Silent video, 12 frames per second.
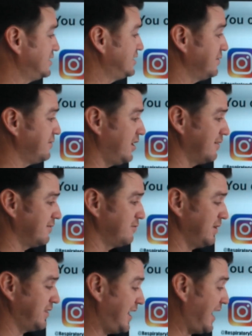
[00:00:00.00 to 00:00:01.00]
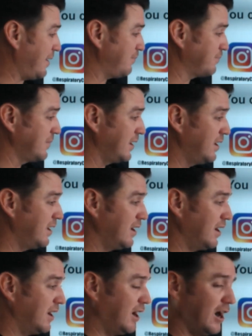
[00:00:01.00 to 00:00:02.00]
get you involved with that.
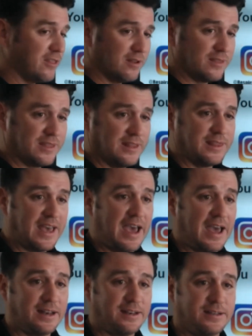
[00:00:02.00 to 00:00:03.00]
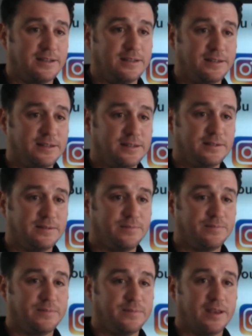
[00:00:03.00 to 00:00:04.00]
Other than that,
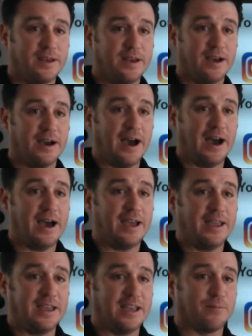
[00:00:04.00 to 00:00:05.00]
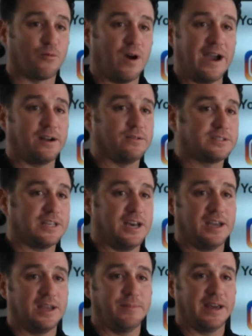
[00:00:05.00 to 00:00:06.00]
I am right on
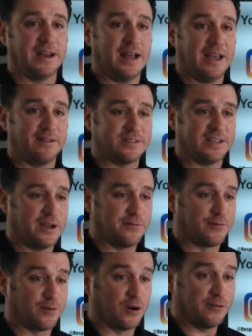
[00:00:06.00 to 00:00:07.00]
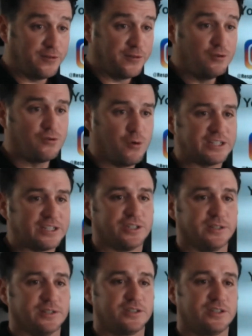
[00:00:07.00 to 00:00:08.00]
time and I have time for a few
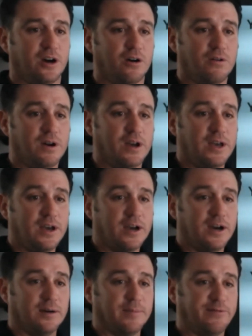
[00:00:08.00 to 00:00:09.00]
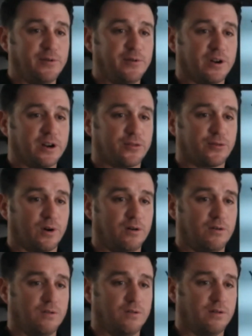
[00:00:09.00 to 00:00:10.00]
questions. So um, if you want to
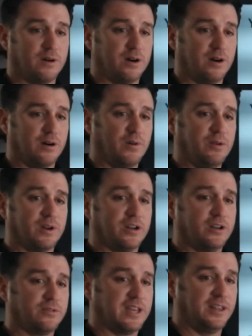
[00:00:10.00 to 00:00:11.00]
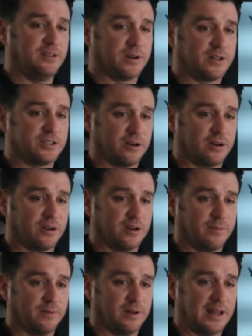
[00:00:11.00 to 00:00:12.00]
throw, uh, what do you want to do, Keith? You want to turn
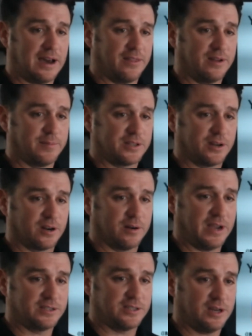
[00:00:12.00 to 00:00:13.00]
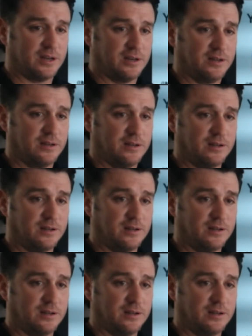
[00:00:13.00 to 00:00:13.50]
the, allow them to turn their mics on?